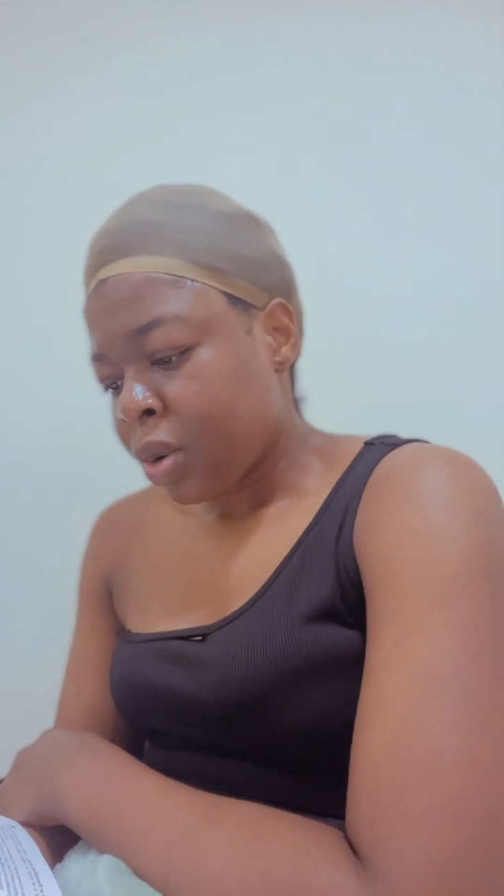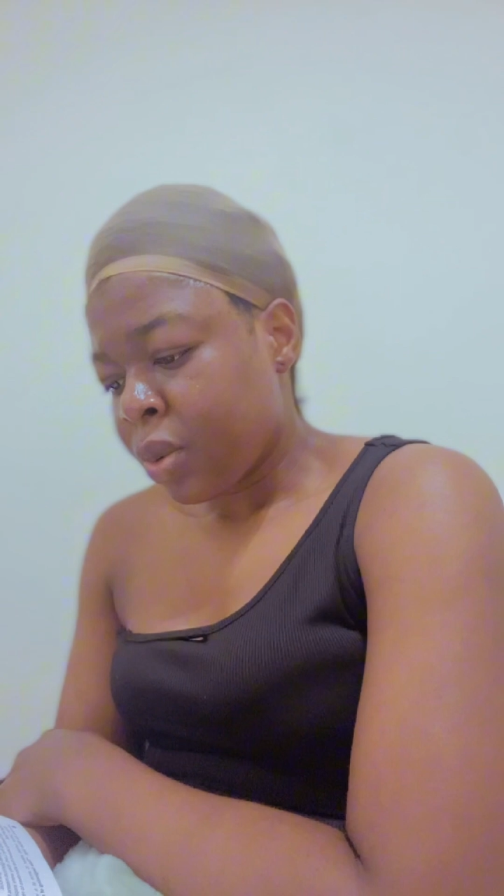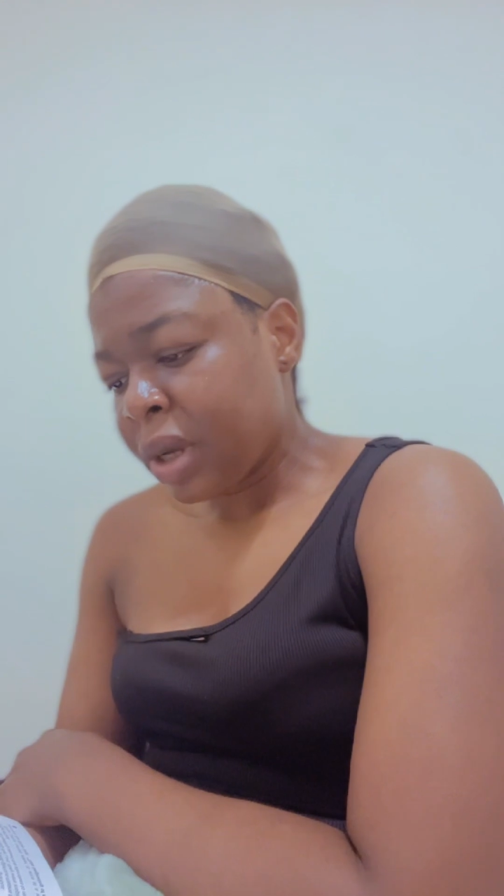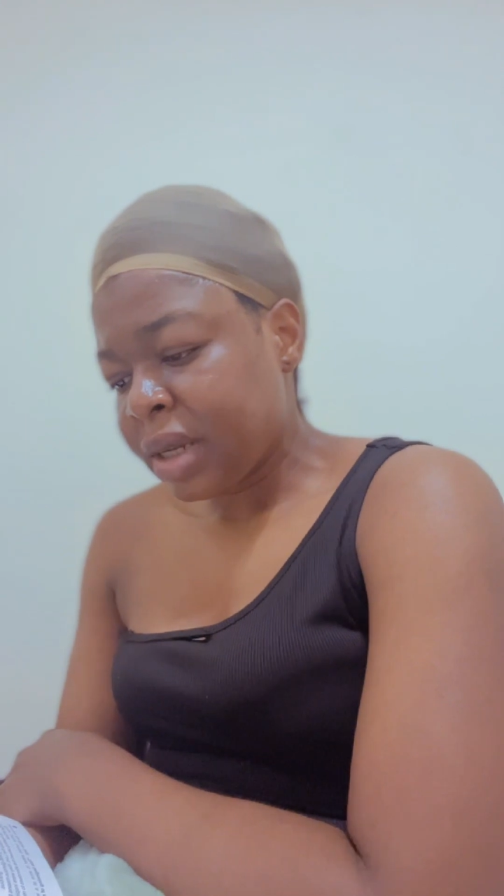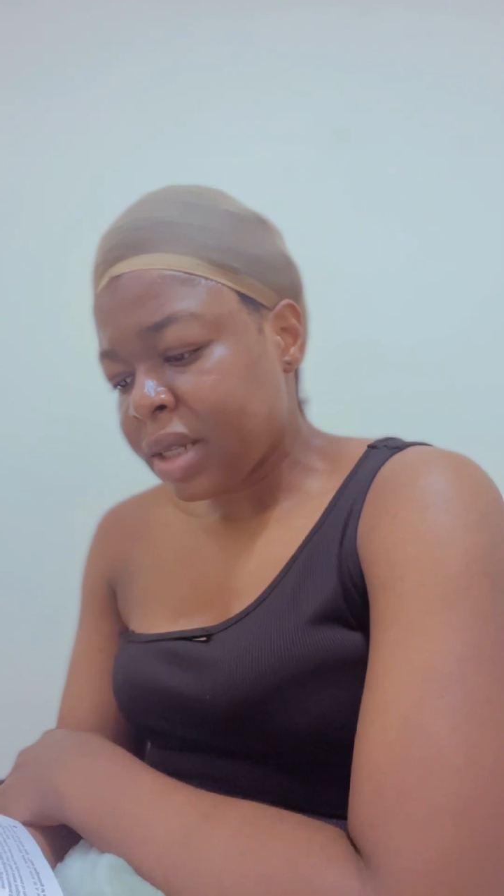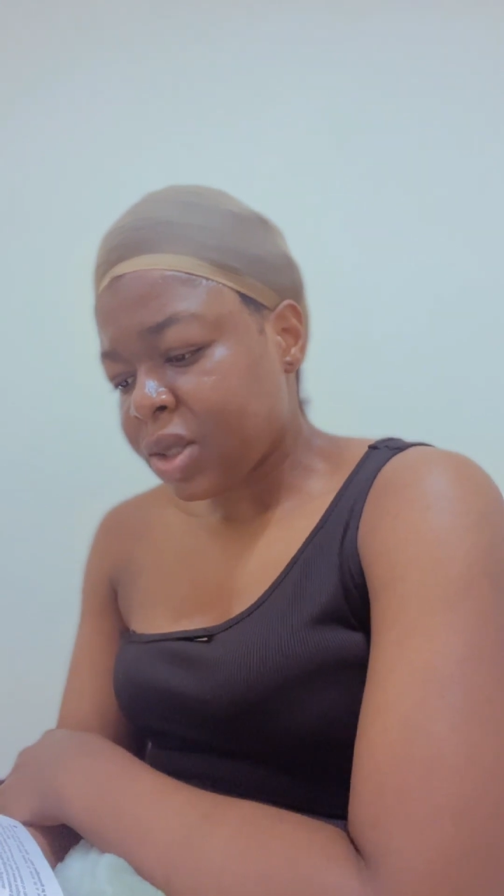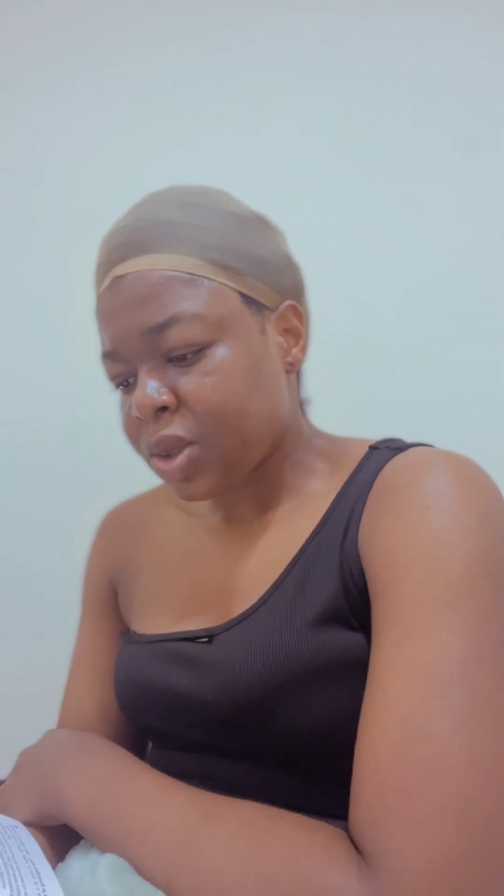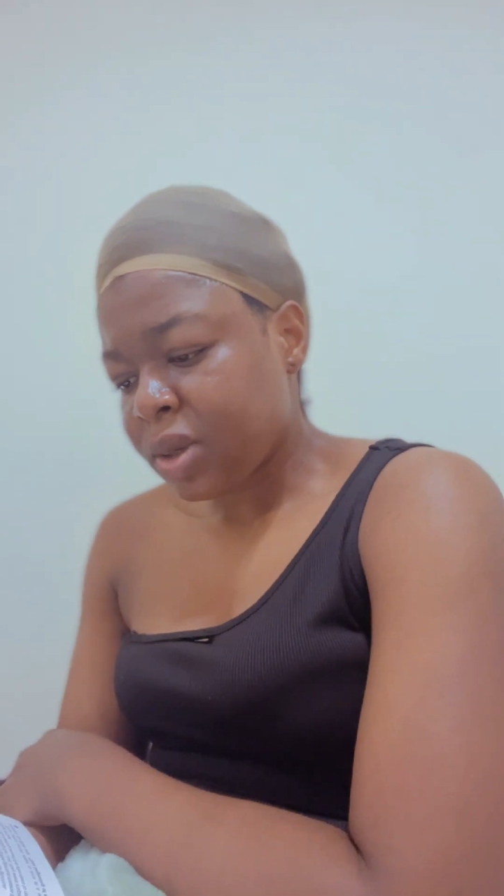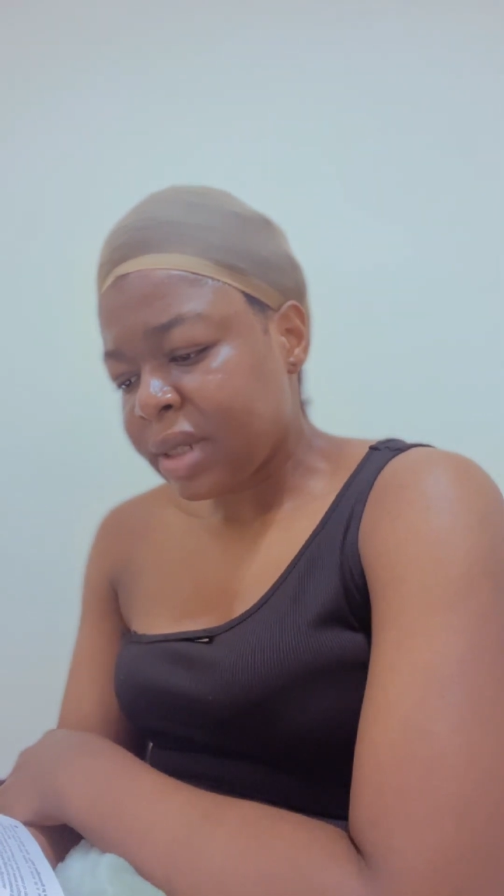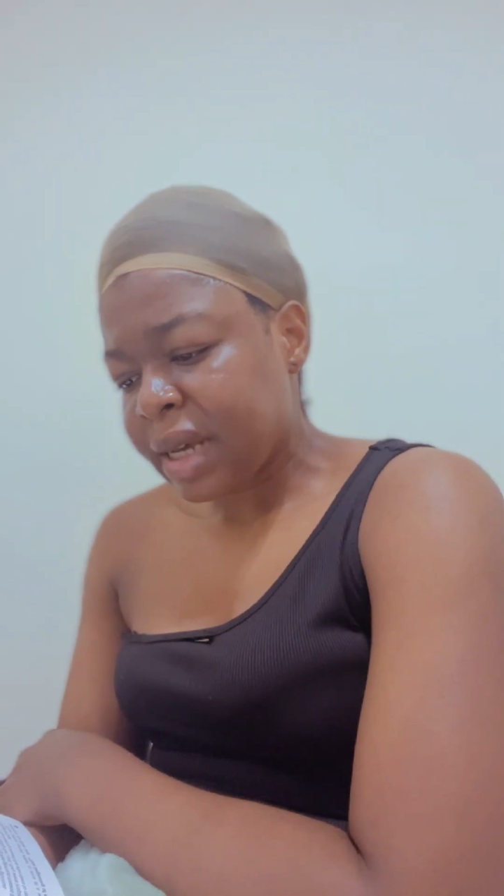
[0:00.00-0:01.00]
when they
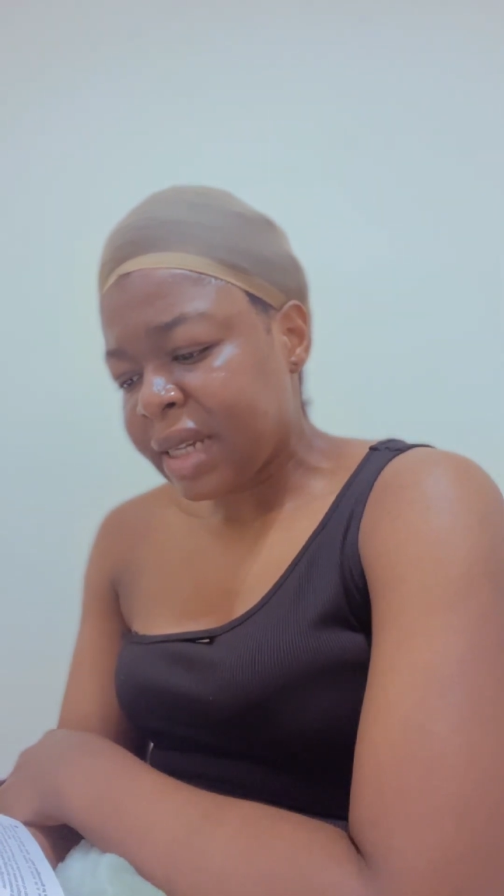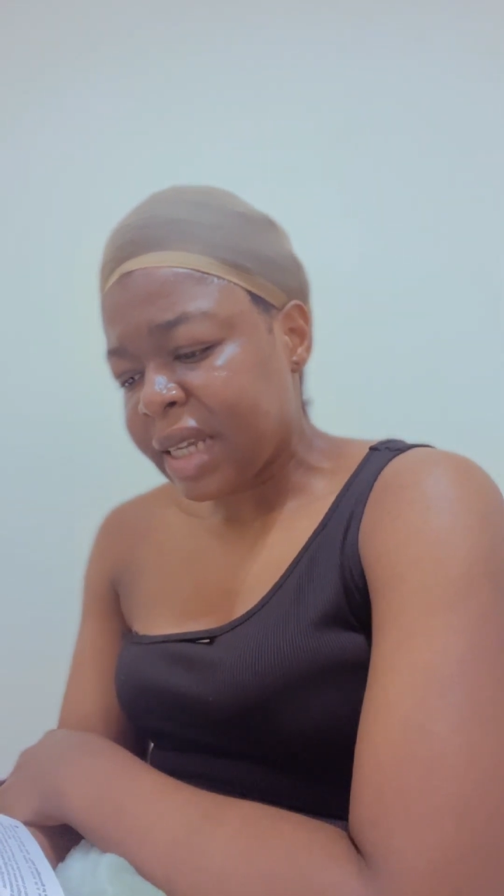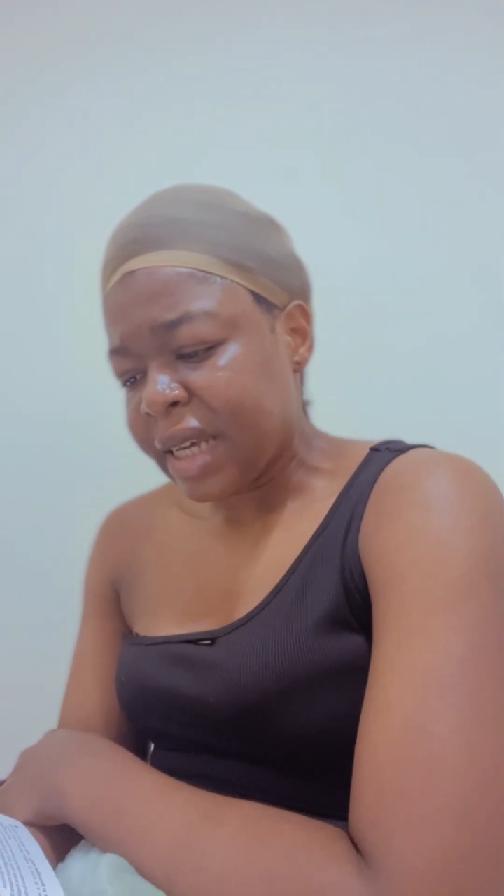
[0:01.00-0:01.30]
saw what